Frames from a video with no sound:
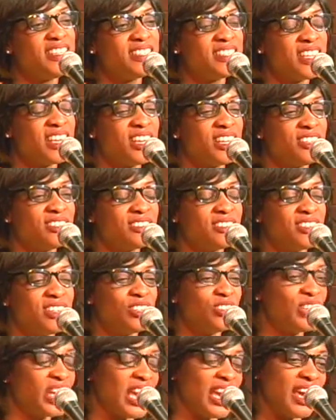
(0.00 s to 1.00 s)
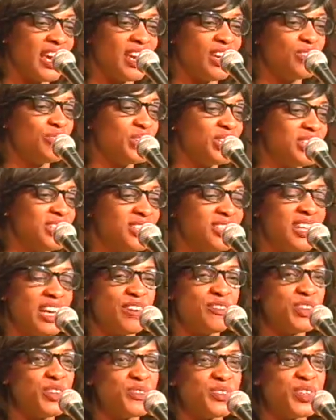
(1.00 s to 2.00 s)
said, okay, well, I've
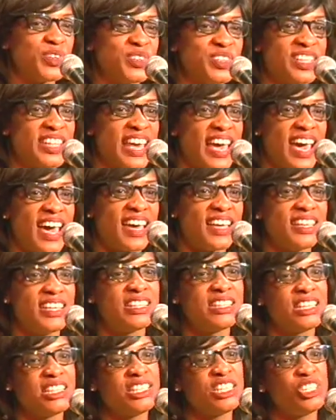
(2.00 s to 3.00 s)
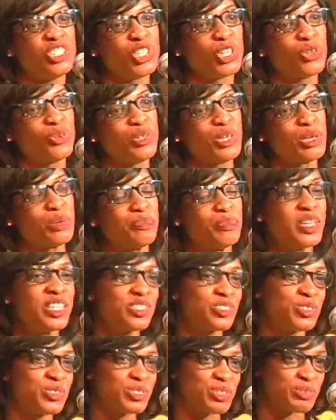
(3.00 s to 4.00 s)
never heard of that. And then he showed him
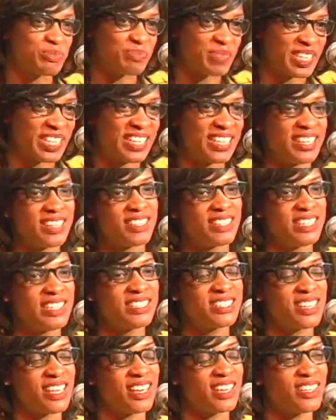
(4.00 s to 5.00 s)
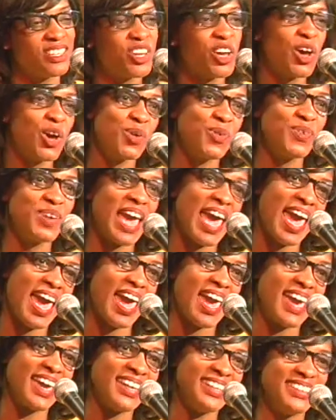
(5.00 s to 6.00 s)
pictures of me, and he said,
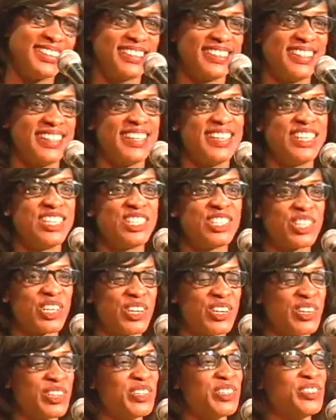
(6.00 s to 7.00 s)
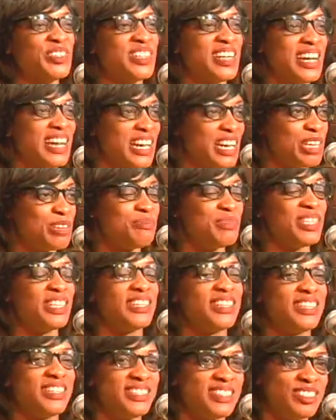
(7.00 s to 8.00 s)
okay. So I'm
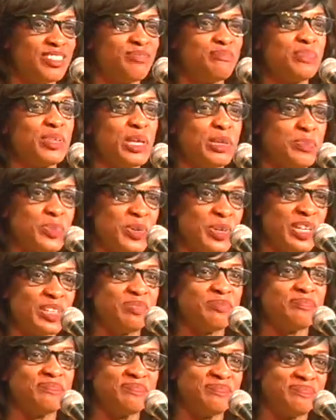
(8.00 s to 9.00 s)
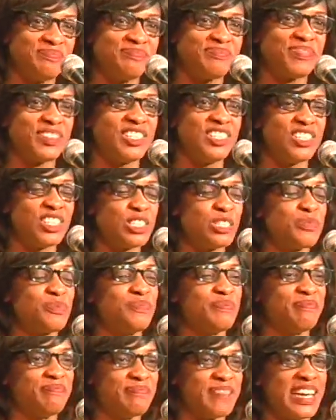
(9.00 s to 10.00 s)
in Playboy. Just
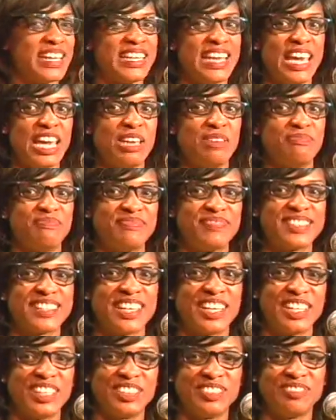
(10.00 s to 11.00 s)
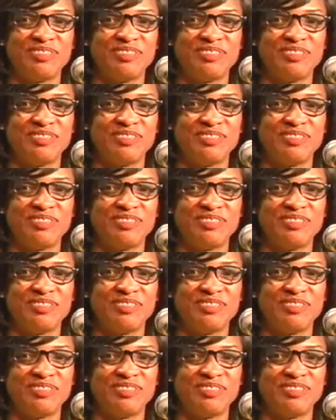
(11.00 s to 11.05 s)
my name. So.